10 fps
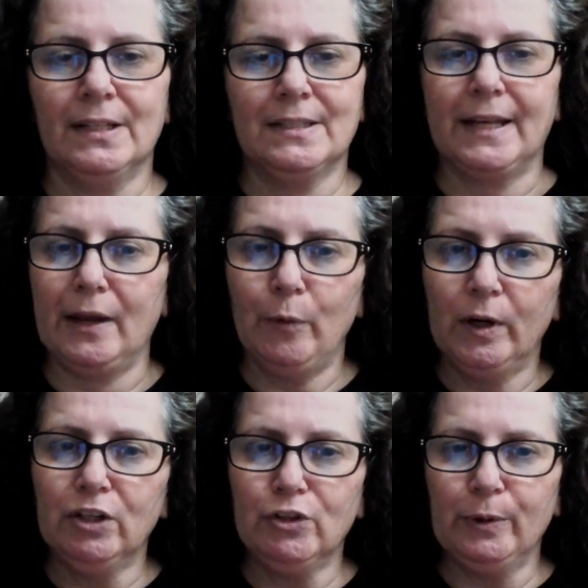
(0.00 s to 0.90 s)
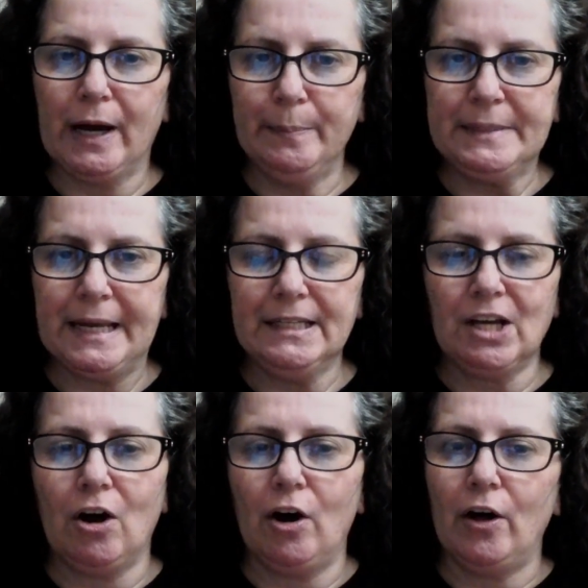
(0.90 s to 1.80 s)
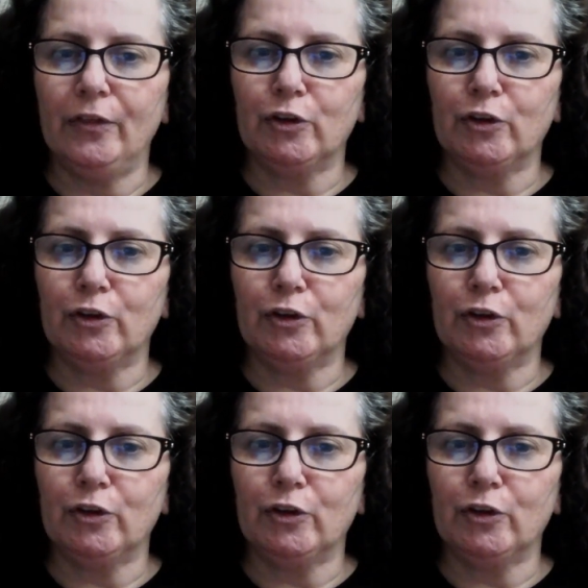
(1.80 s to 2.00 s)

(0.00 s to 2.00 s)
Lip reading: Today I want to do an update on